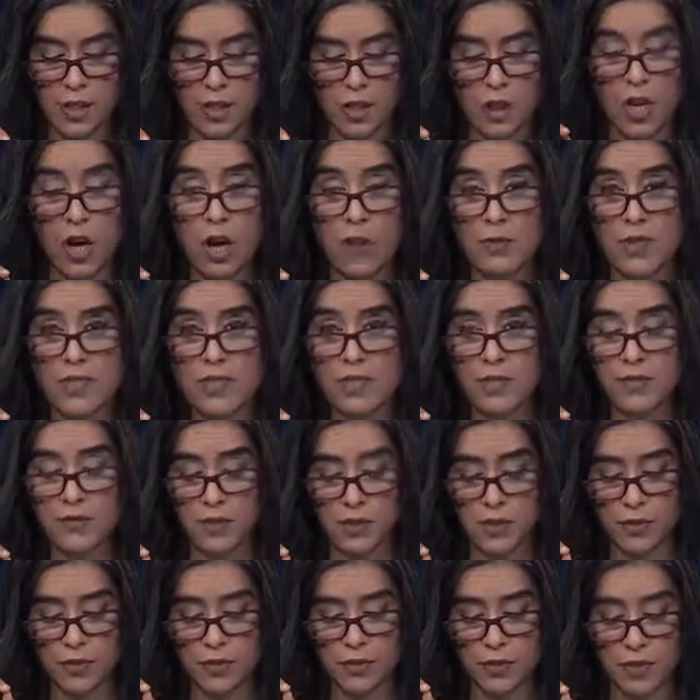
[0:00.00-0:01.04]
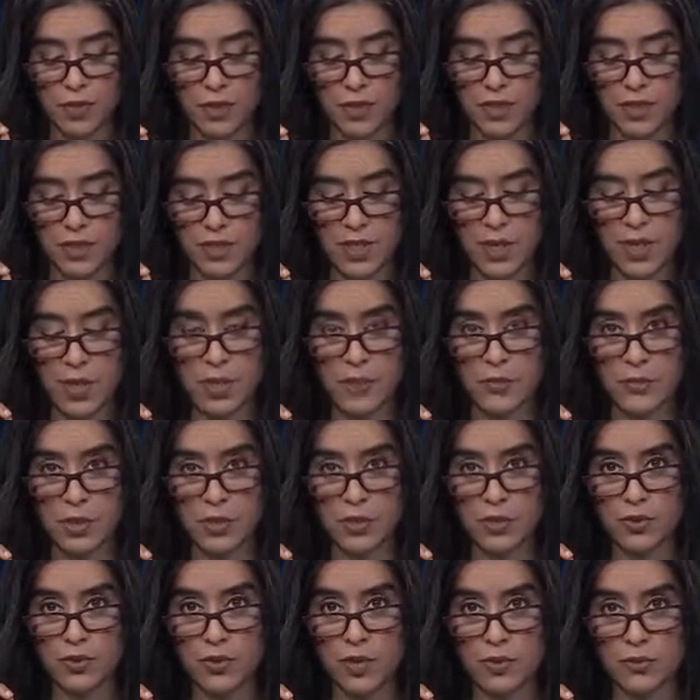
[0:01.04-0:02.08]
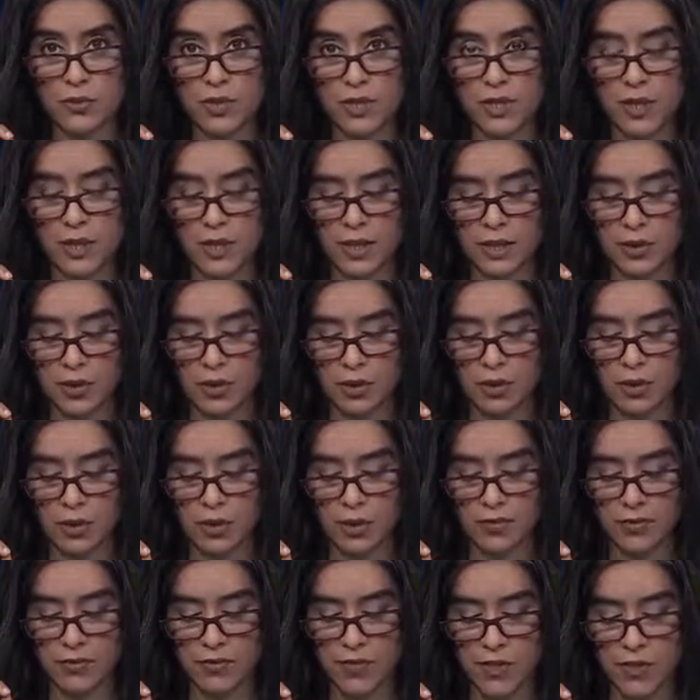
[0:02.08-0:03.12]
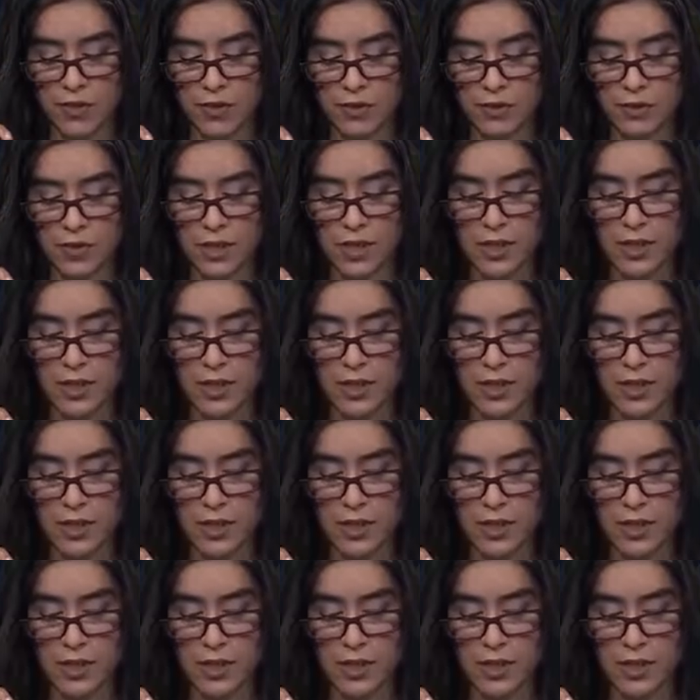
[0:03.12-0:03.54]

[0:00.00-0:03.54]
commented for the first time on Trump's electoral victory